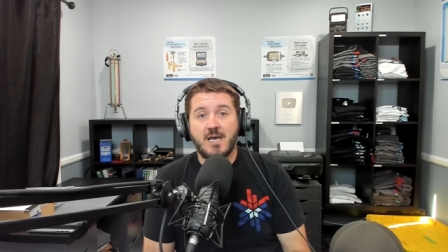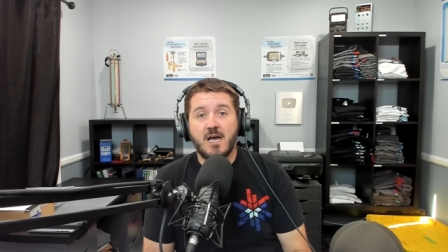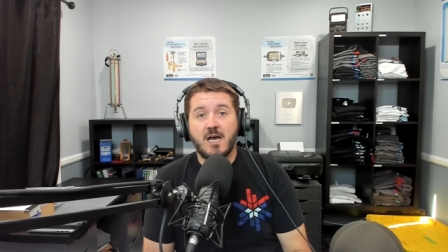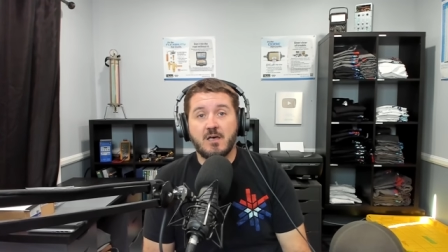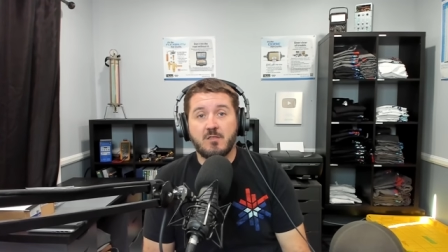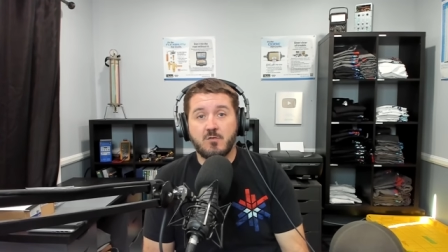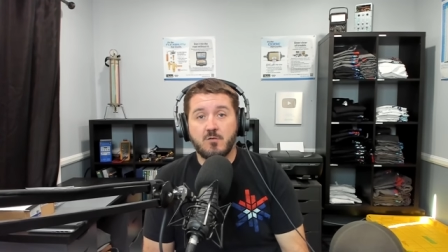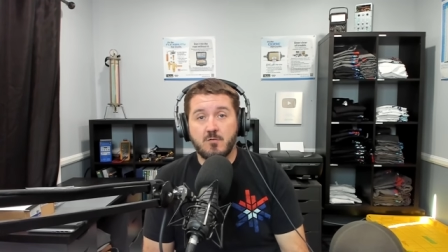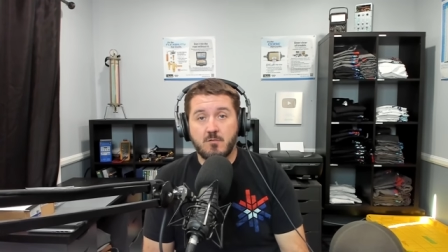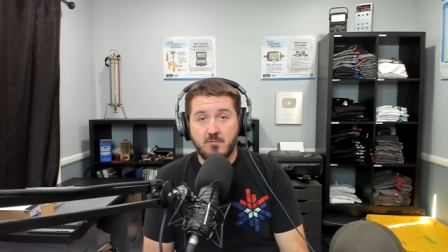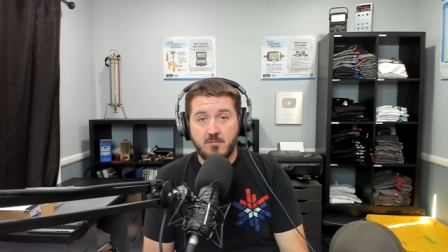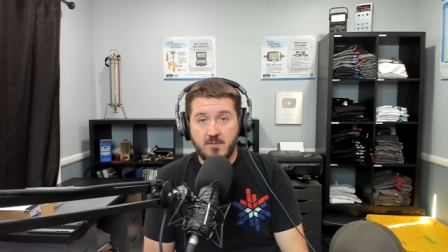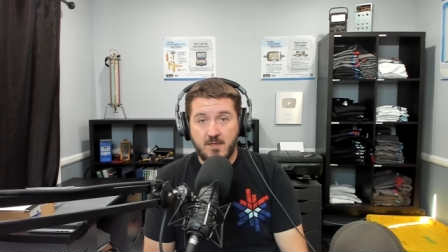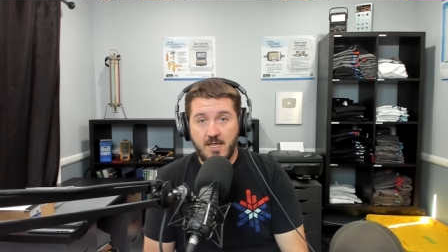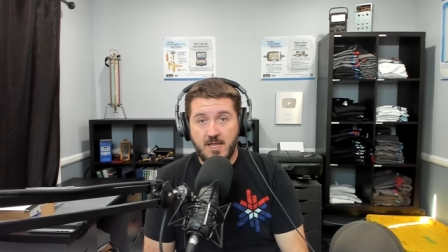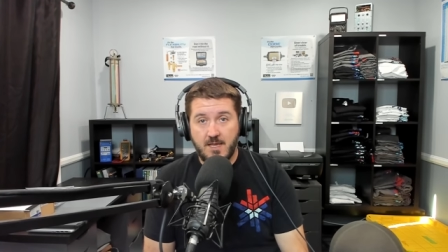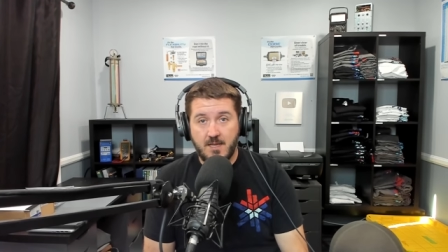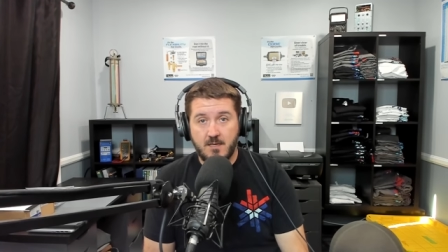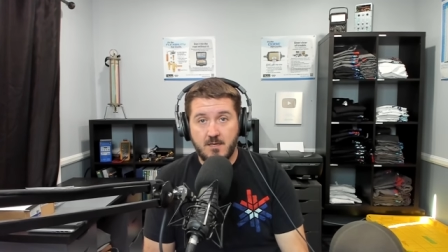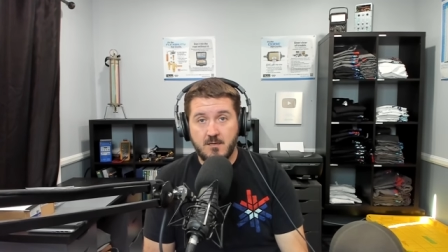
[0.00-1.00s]
other
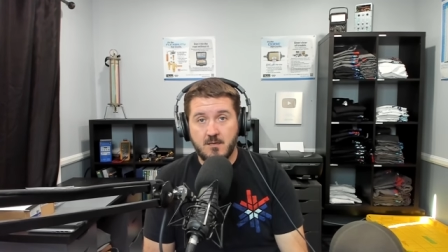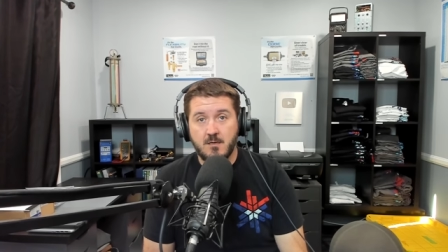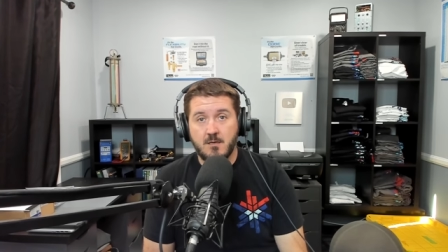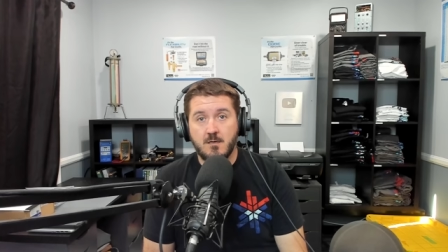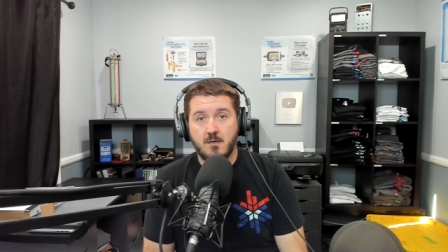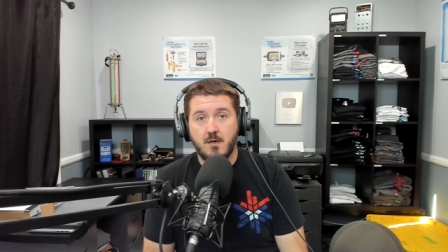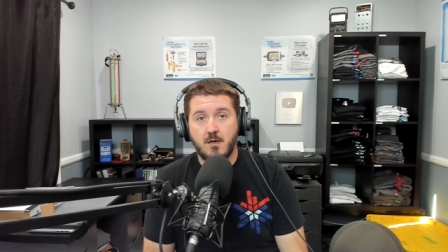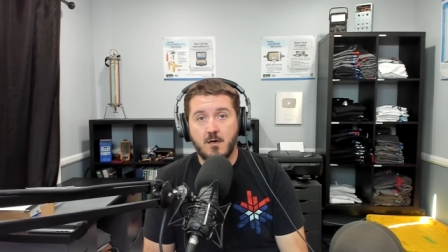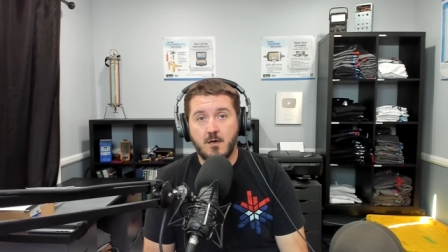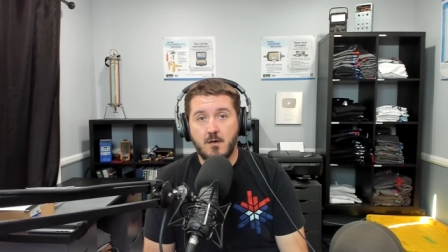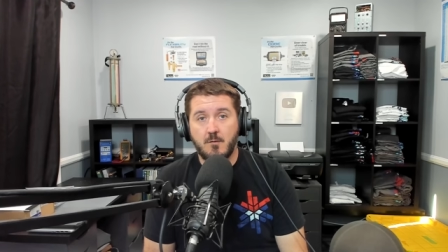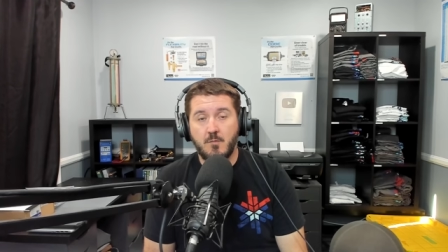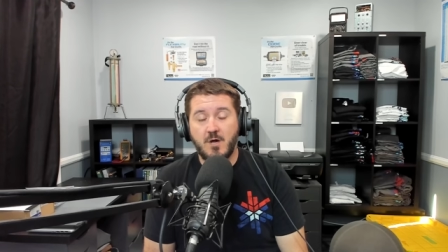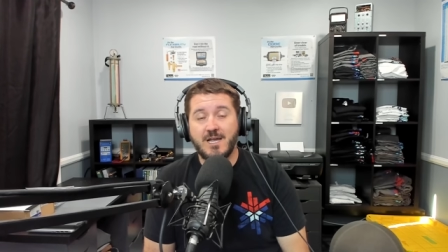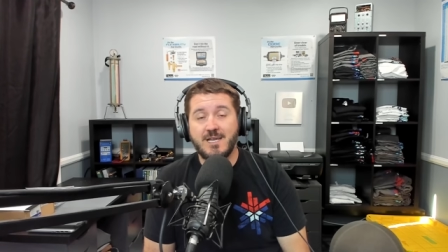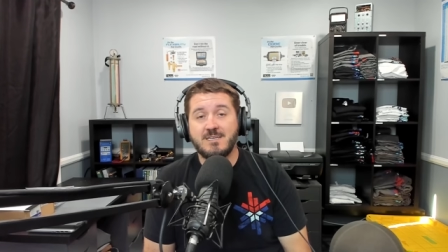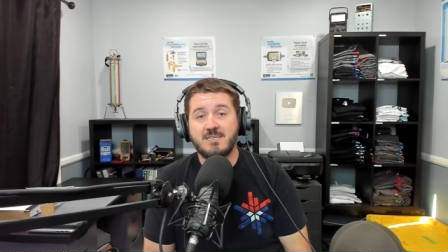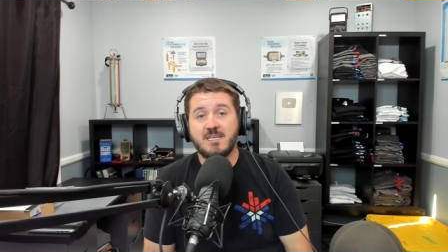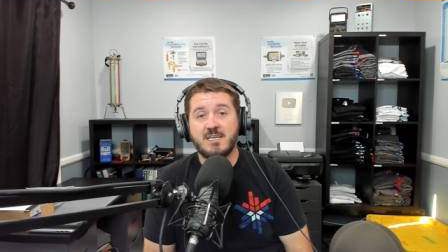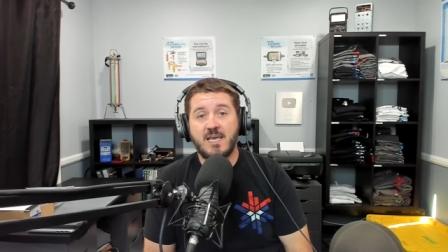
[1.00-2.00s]
than um,
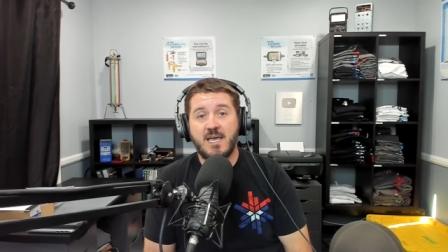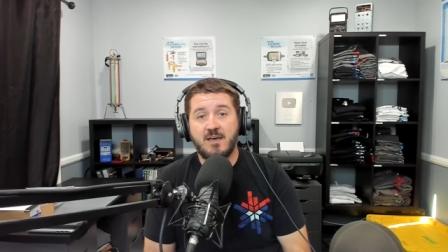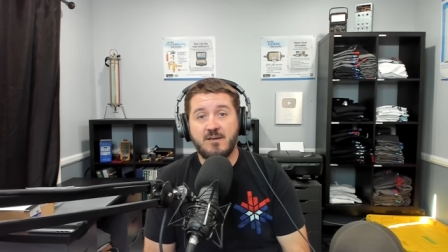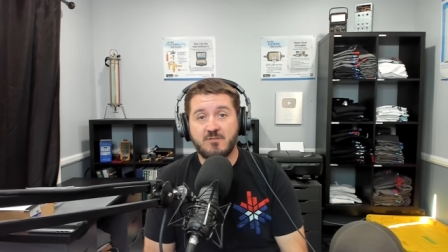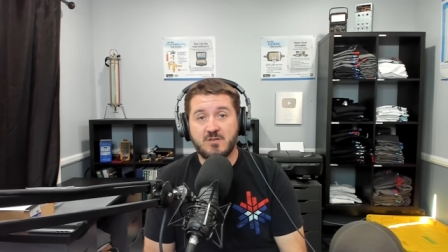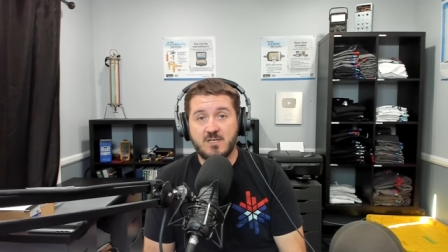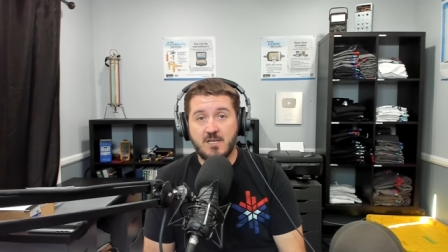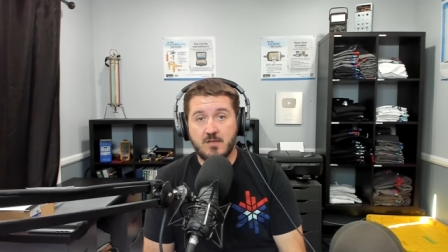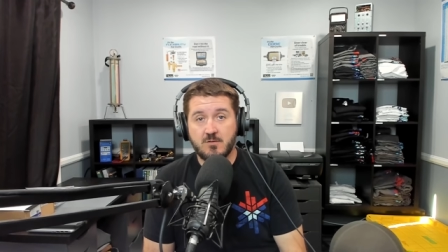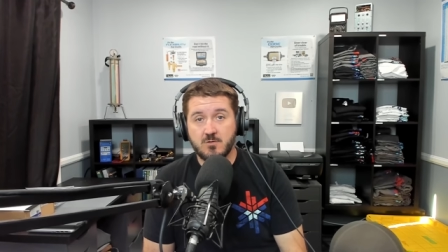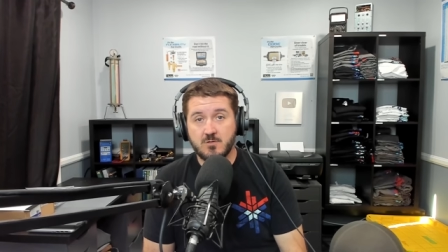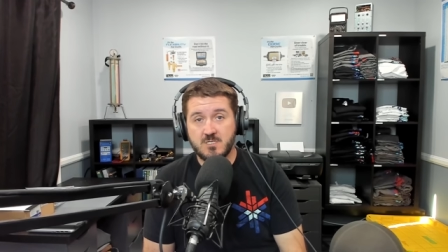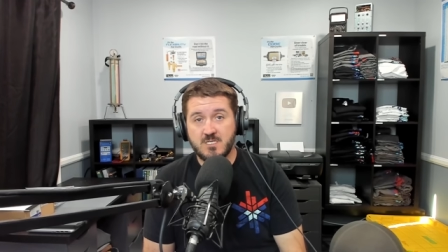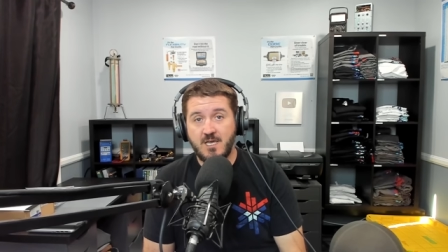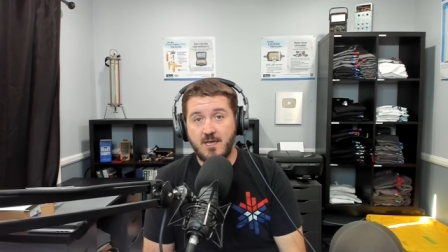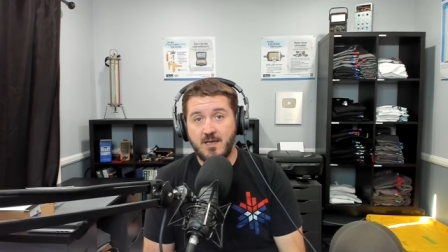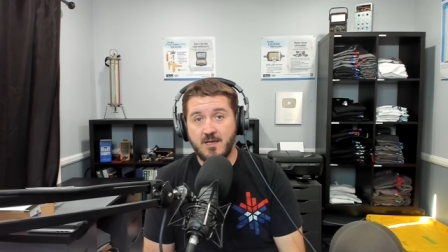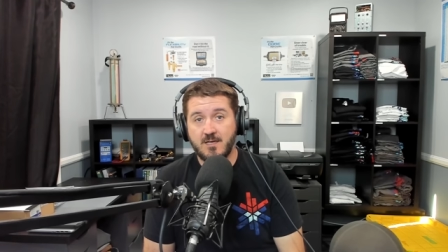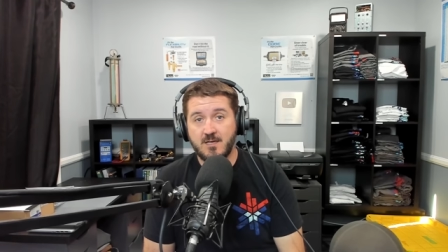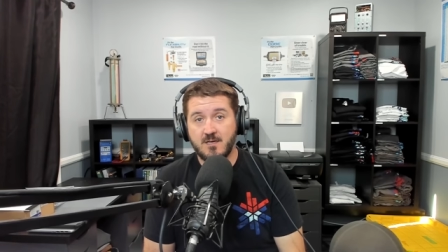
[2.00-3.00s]
I did have another
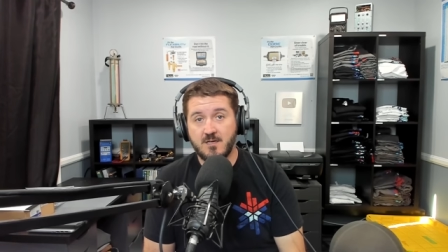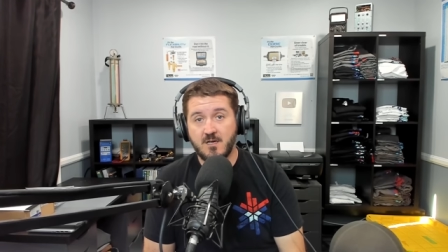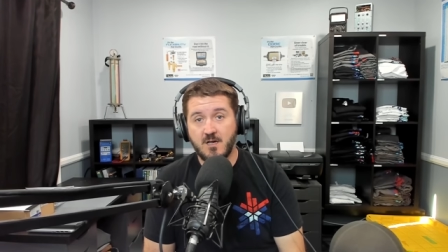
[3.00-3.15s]
tech